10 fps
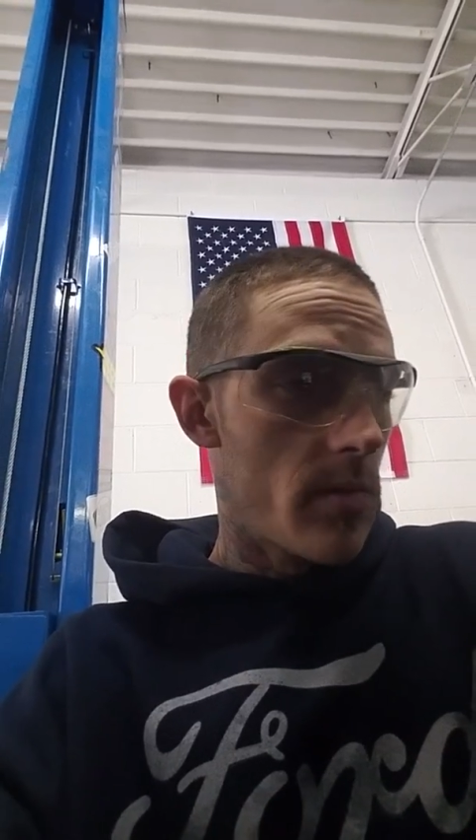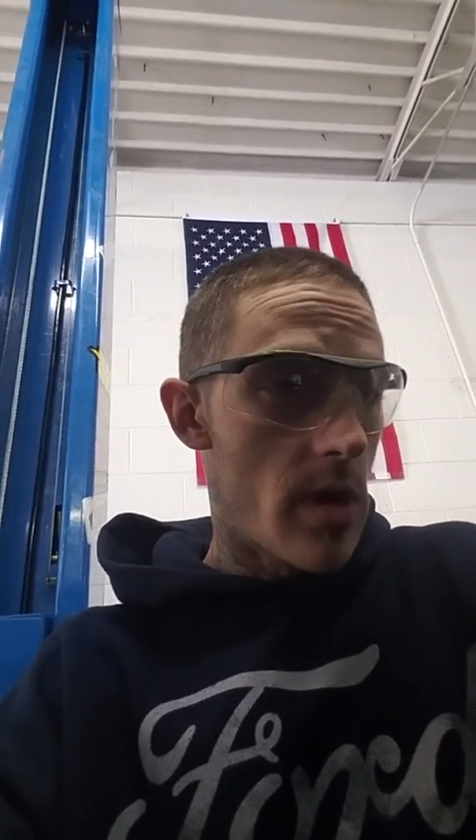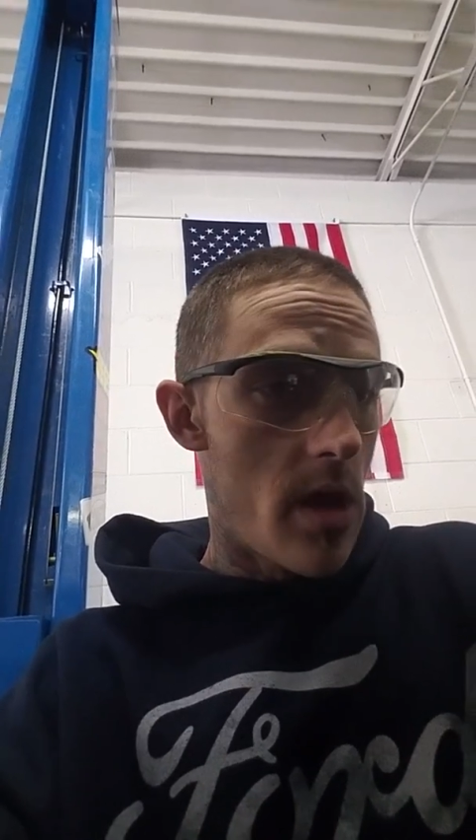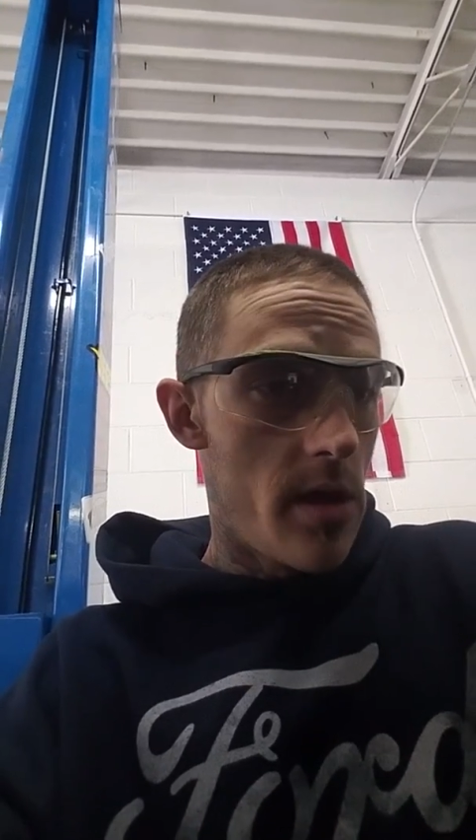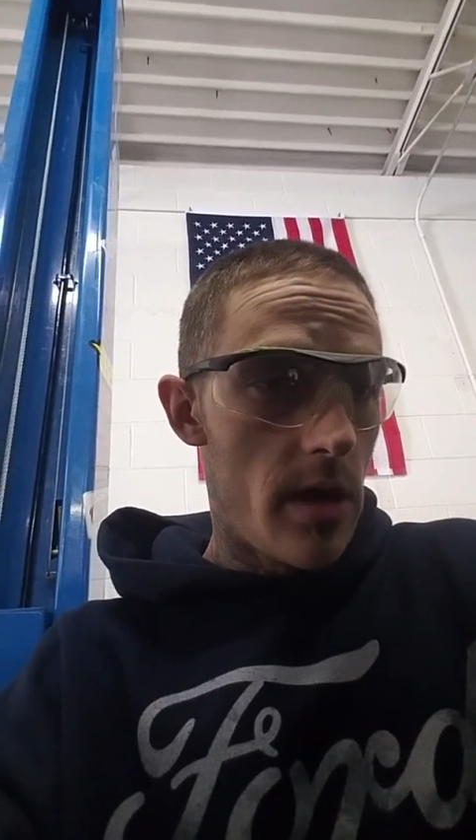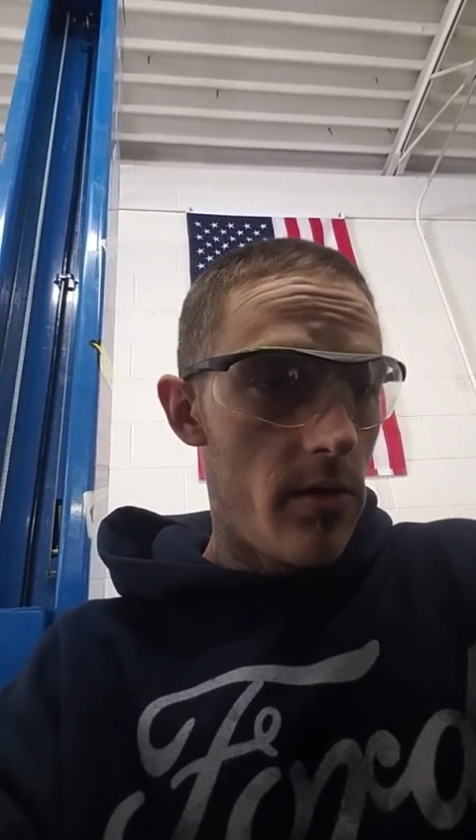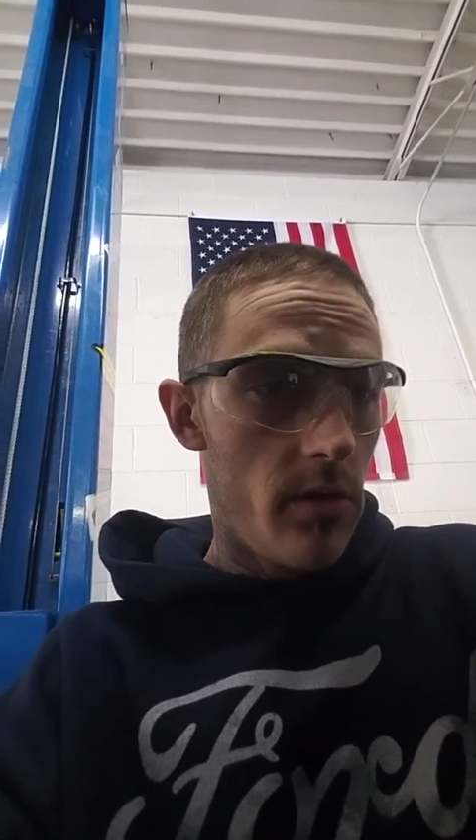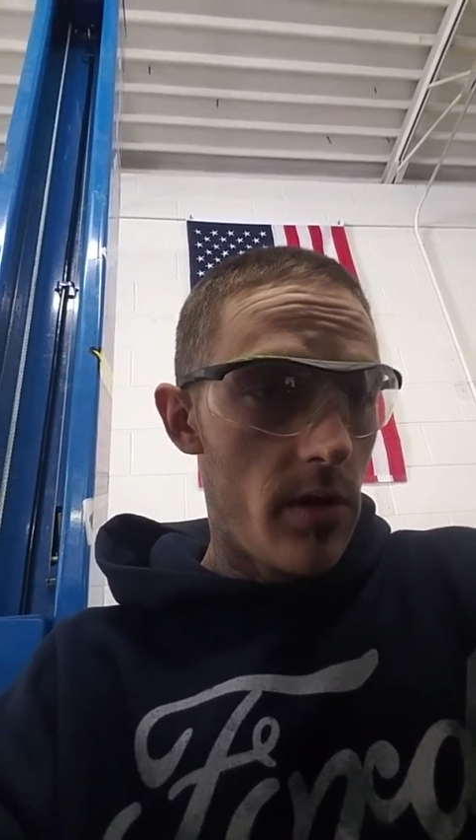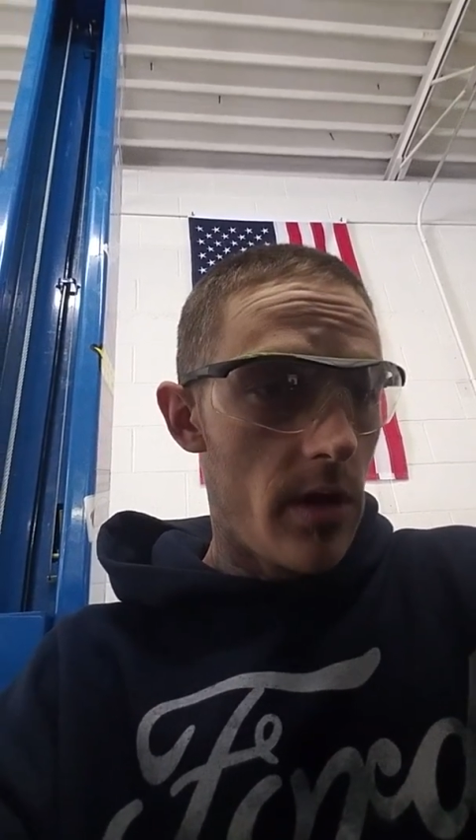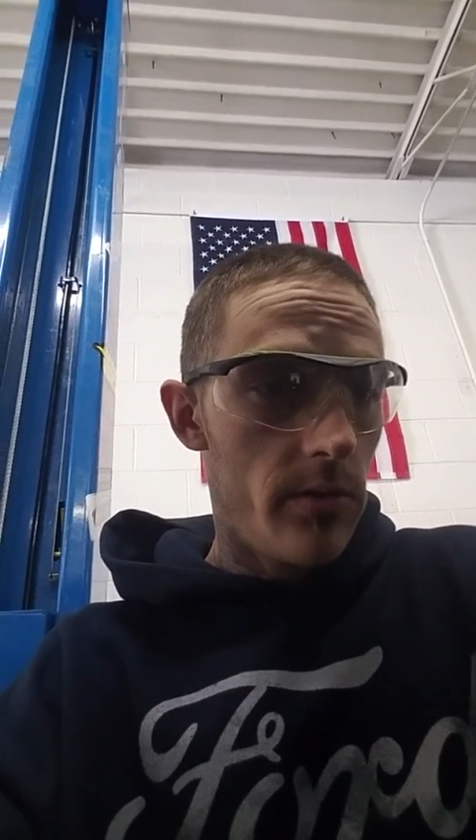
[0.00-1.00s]
I
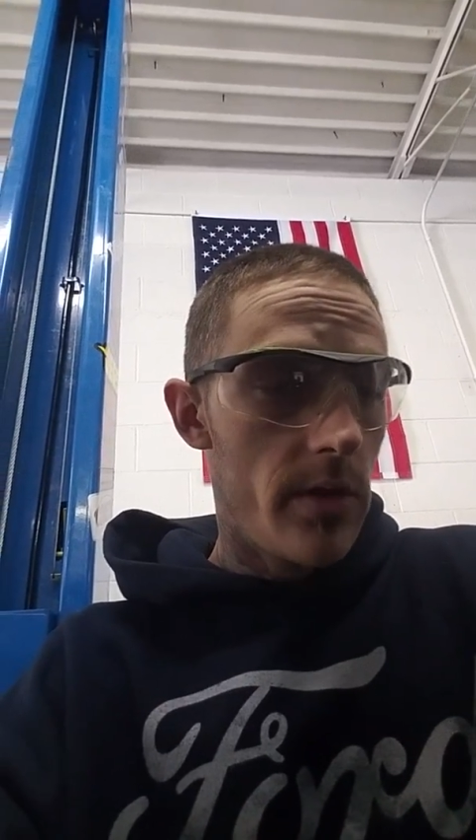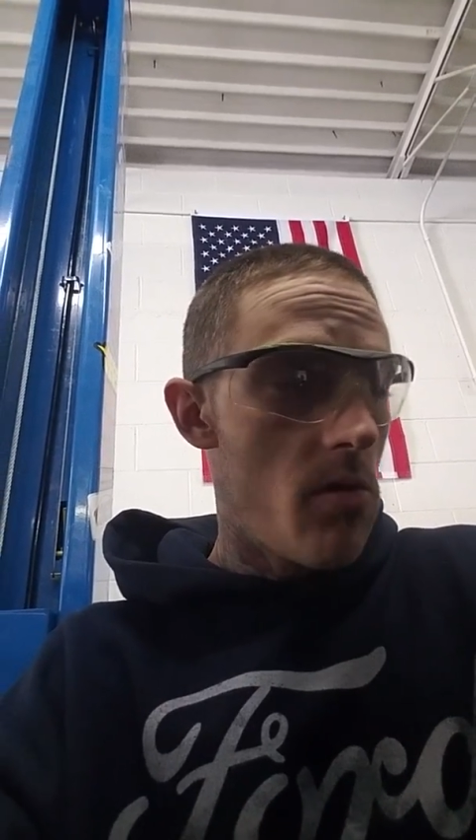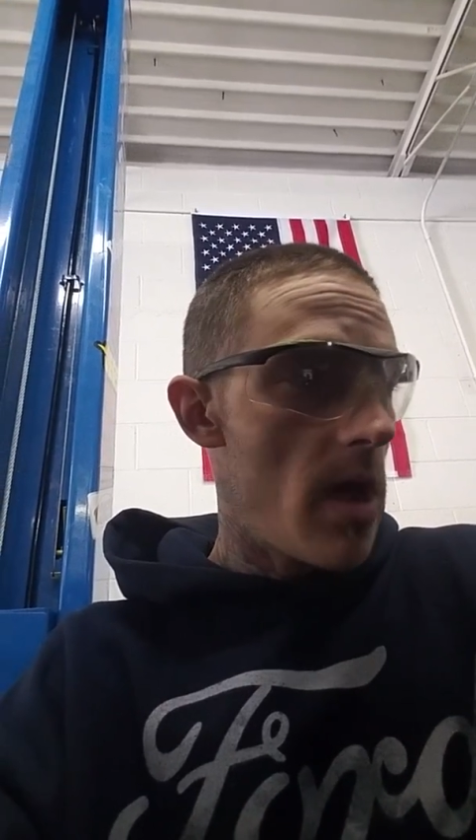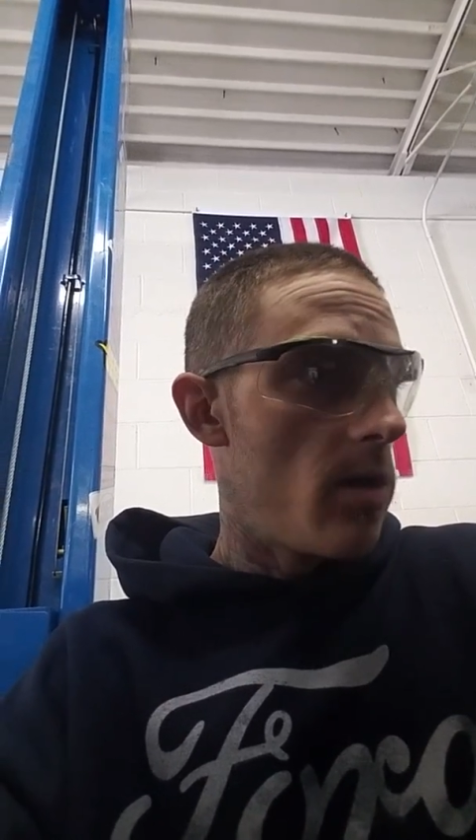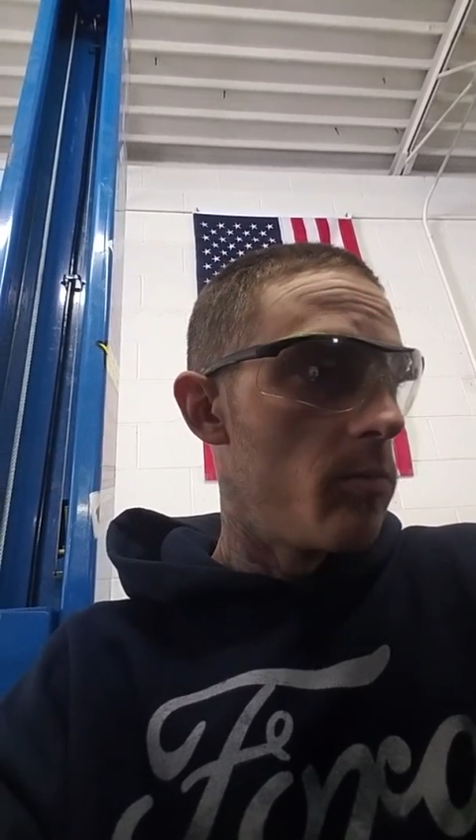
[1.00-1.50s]
don't know how,